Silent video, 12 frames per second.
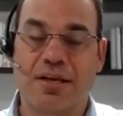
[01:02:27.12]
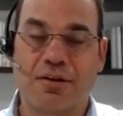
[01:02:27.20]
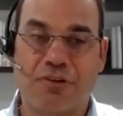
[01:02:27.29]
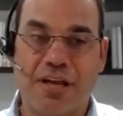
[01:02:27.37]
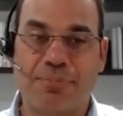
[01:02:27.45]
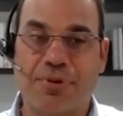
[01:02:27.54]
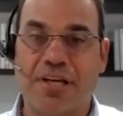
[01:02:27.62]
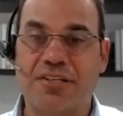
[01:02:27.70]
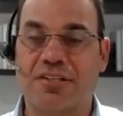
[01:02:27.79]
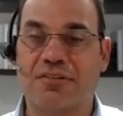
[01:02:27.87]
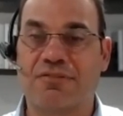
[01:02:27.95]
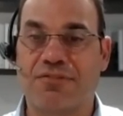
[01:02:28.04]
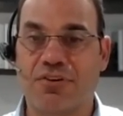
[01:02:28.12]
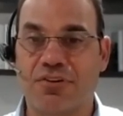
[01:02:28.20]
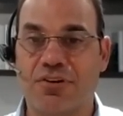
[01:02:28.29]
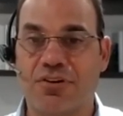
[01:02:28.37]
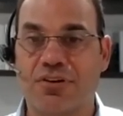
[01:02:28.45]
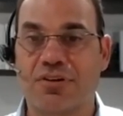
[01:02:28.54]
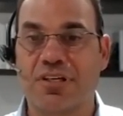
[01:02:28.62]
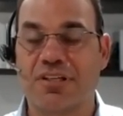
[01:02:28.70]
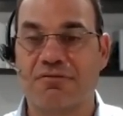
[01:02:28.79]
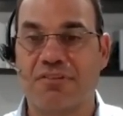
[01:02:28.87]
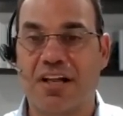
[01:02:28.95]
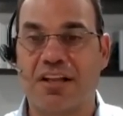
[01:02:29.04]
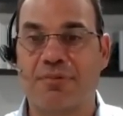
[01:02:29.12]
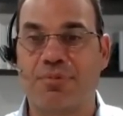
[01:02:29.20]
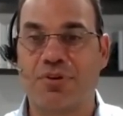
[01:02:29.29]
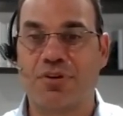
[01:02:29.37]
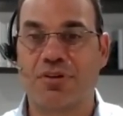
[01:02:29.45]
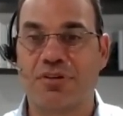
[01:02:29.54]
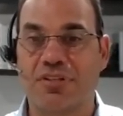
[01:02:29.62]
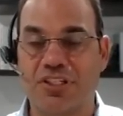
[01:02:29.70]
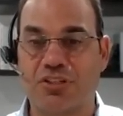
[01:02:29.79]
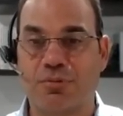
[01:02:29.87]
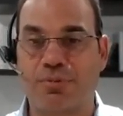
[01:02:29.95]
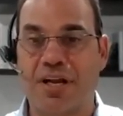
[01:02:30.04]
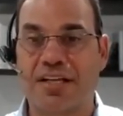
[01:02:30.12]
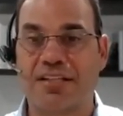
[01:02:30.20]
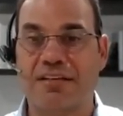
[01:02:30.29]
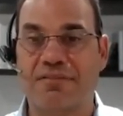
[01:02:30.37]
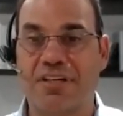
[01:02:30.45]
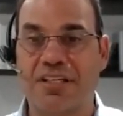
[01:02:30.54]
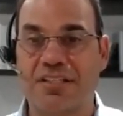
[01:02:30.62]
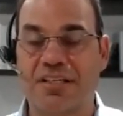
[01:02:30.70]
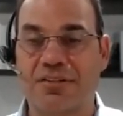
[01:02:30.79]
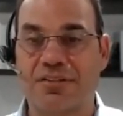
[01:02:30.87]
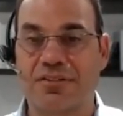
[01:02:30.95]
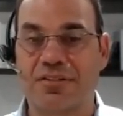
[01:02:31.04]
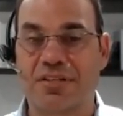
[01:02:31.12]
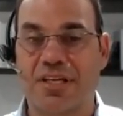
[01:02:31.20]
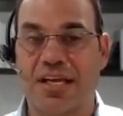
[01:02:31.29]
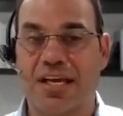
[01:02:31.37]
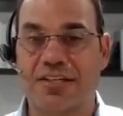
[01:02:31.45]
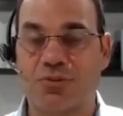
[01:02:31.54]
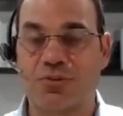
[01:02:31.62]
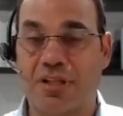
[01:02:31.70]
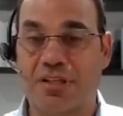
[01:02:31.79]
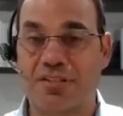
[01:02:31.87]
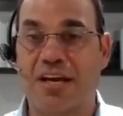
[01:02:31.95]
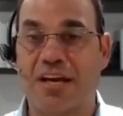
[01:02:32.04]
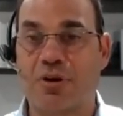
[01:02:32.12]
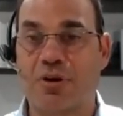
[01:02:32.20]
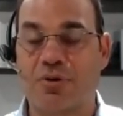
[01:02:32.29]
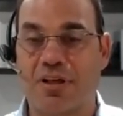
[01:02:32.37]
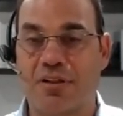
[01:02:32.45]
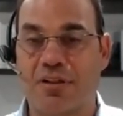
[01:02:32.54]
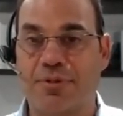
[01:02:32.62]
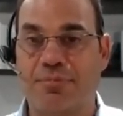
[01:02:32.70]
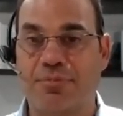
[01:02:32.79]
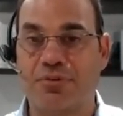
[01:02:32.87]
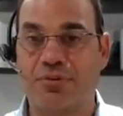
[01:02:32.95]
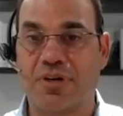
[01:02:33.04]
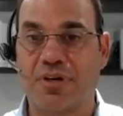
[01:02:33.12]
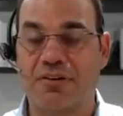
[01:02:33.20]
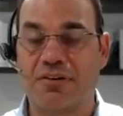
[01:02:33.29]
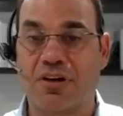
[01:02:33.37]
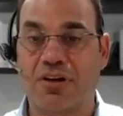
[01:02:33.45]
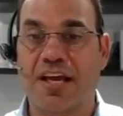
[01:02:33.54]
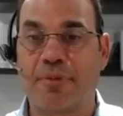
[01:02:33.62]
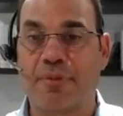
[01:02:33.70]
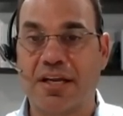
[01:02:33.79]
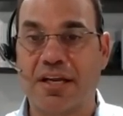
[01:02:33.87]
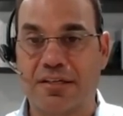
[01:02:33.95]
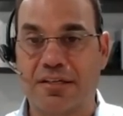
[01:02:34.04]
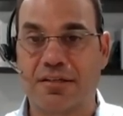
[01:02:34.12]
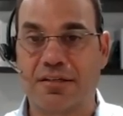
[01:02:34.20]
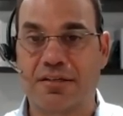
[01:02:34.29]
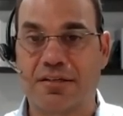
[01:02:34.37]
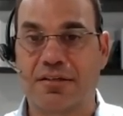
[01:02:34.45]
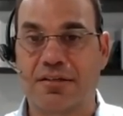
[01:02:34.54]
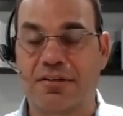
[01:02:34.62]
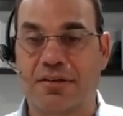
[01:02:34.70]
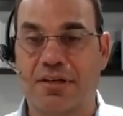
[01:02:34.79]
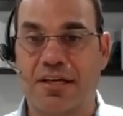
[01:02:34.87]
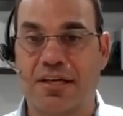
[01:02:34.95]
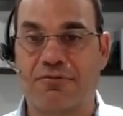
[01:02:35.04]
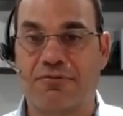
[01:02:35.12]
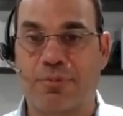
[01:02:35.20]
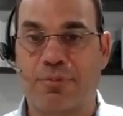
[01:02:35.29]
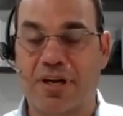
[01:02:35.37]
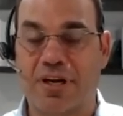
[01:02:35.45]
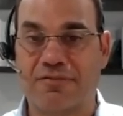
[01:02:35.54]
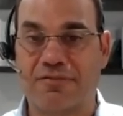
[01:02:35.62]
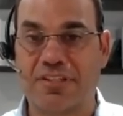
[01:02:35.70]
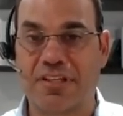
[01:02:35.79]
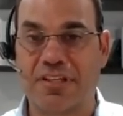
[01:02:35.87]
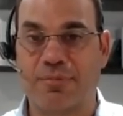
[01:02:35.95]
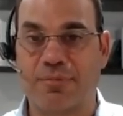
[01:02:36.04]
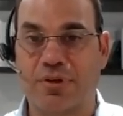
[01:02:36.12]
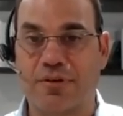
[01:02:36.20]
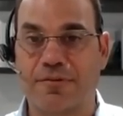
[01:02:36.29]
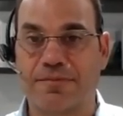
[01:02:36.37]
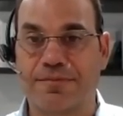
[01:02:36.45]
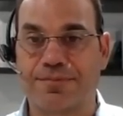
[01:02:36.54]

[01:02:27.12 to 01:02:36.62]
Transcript: a great place to further develop your digital productivity skills as well as network with other people who are like-minded uh, from productivity standpoint.